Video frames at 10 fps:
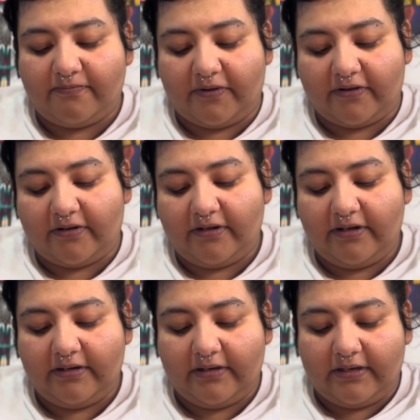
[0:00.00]
Bird
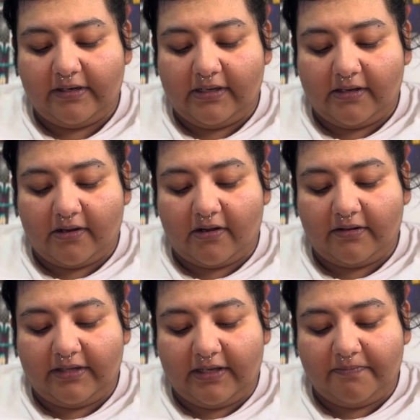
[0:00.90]

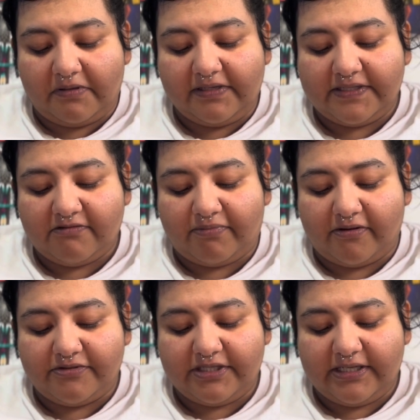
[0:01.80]
heard the police
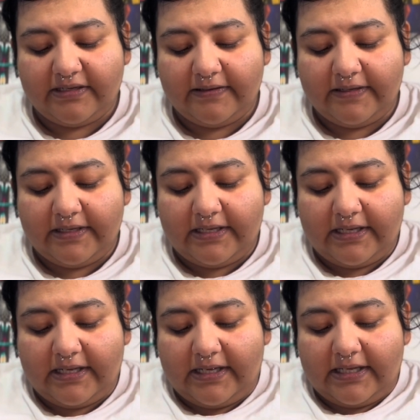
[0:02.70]
approaching,
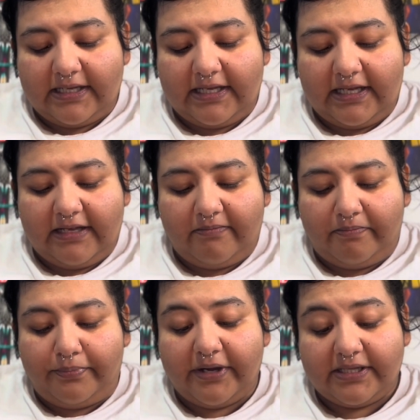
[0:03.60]
he
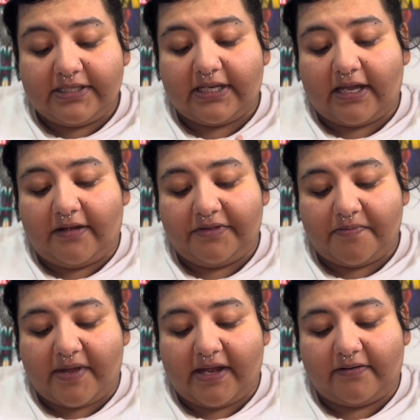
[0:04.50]
booked it out the
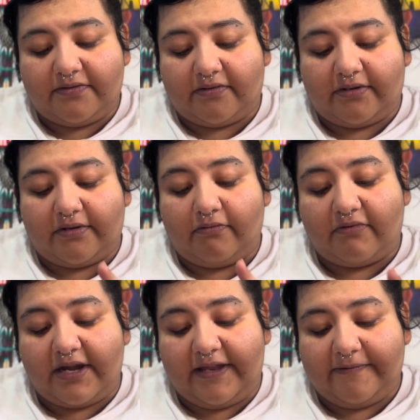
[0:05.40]
back door,
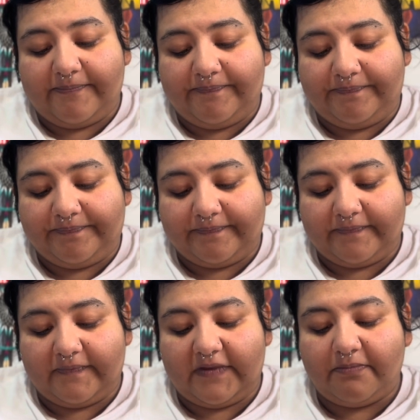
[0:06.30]
running.
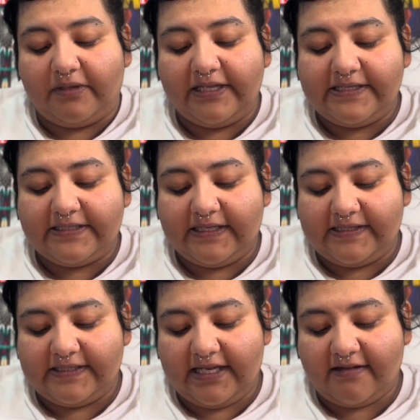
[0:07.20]
The police did
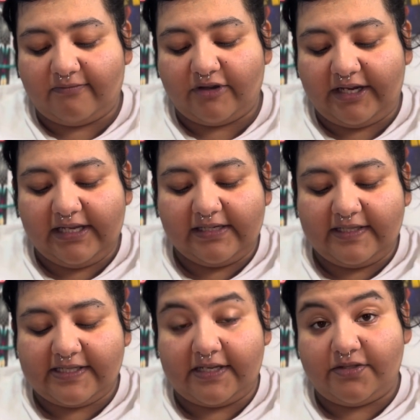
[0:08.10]
see him running and
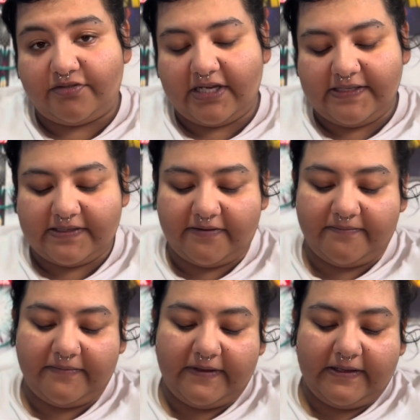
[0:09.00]
decided to chase him
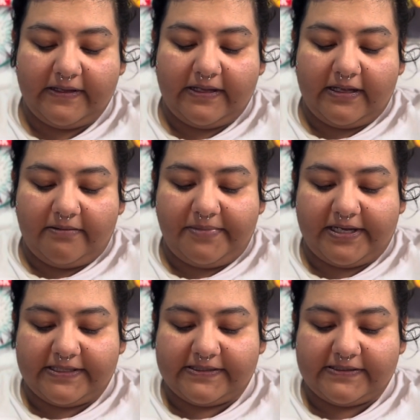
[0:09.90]

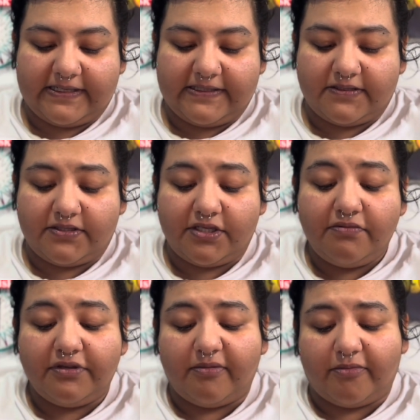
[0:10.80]
because it's 2
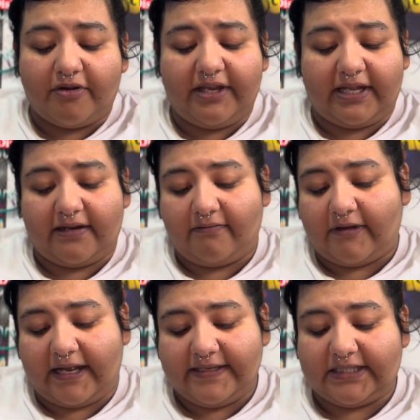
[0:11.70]
in the morning and
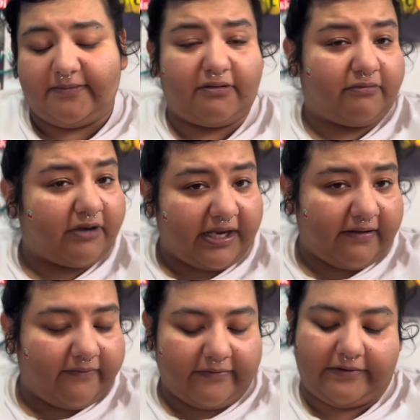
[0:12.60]
why is someone running
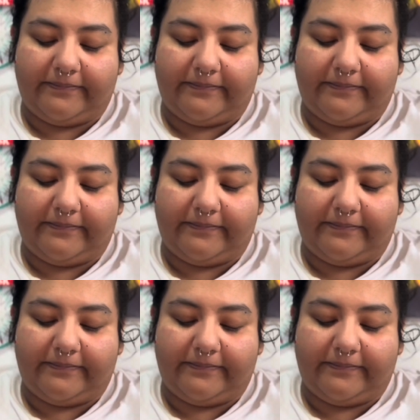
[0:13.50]
for?